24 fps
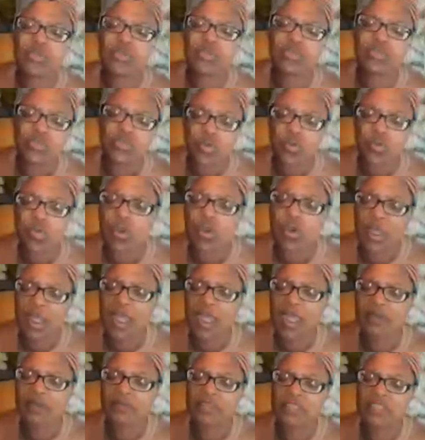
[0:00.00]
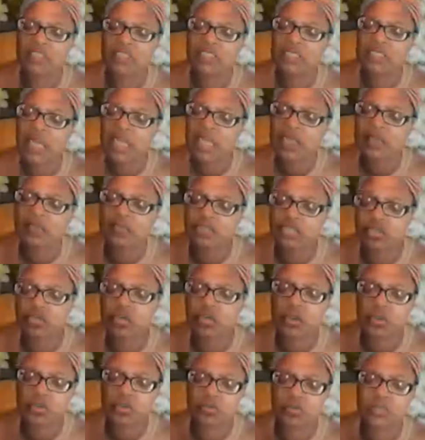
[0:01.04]
have the same struggles
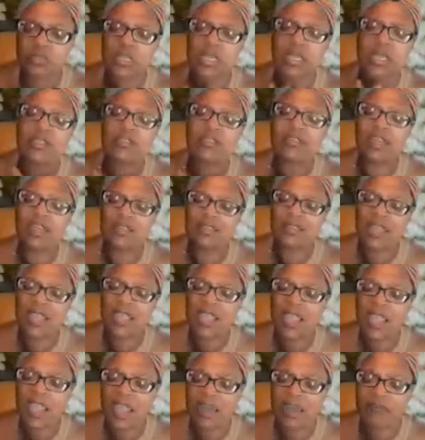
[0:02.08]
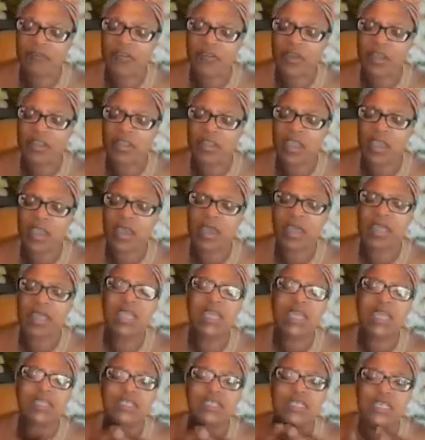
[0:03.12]
that they have, Father God. Teach
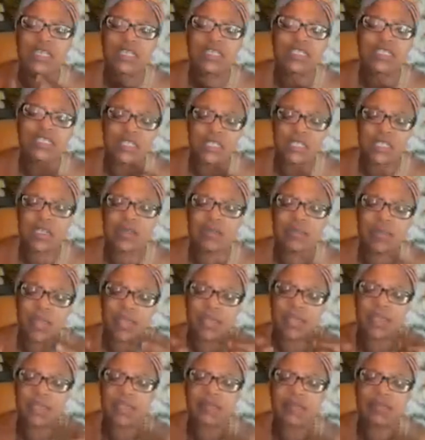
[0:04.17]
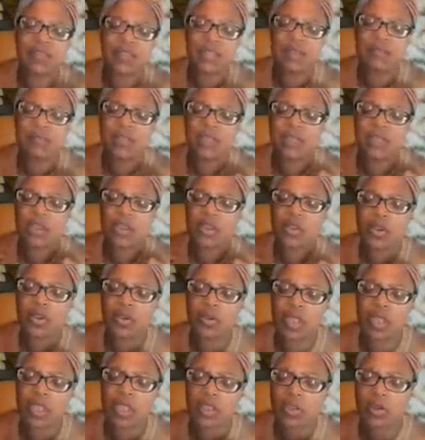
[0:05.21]
them and give them the
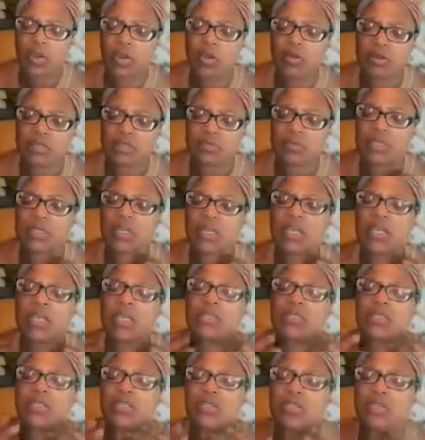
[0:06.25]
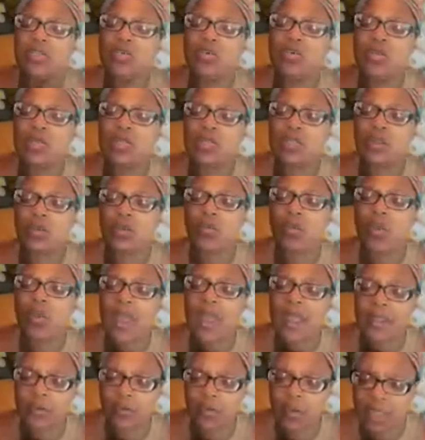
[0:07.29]
encouragement to do it the right way,
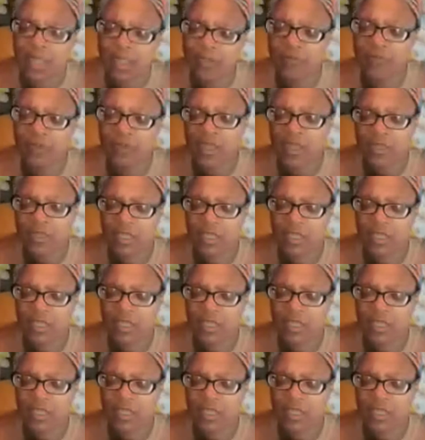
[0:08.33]
Father God,